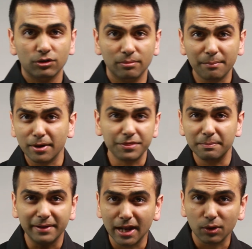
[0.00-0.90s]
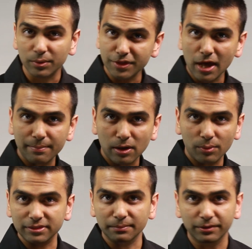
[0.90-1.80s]
remember at the beginning we thought about
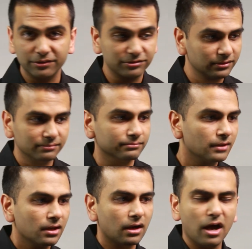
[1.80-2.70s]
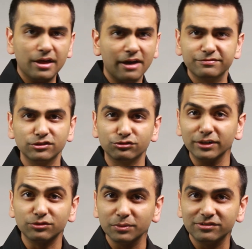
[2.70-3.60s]
what the person off the
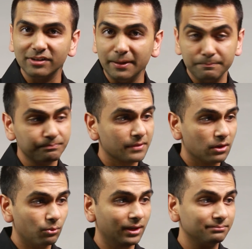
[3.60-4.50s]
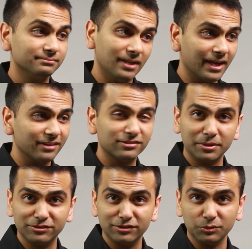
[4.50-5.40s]
streets would say? Well, I guess
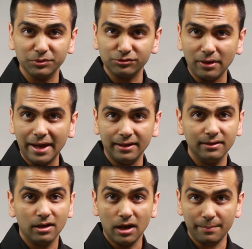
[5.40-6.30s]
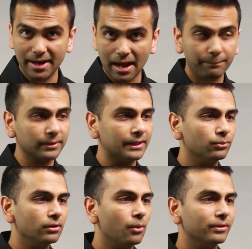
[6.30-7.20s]
their instinct was right. A monopoly
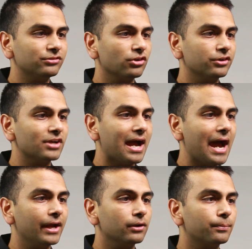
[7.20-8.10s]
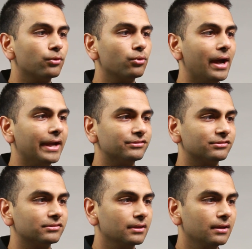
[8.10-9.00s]
will always charge a higher
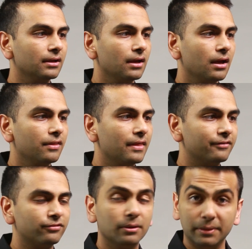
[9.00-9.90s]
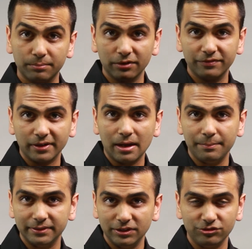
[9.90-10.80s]
price than a firm in perfect
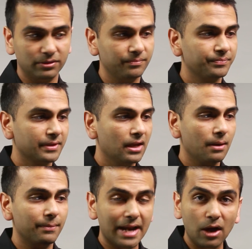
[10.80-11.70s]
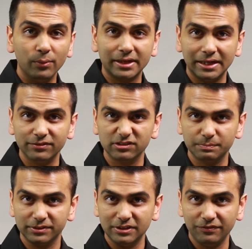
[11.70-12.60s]
competition. But now we can even
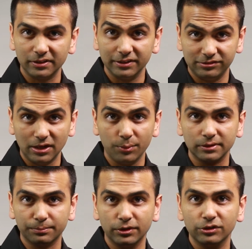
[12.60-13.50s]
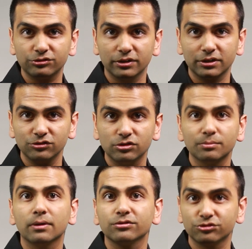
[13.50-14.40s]
specifically say what the producer and
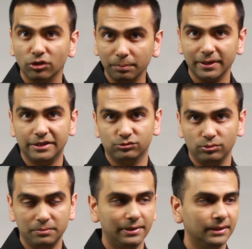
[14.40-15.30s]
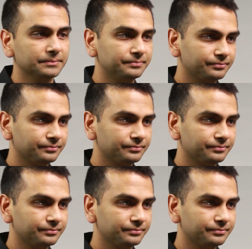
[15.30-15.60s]
consumer surplus would be.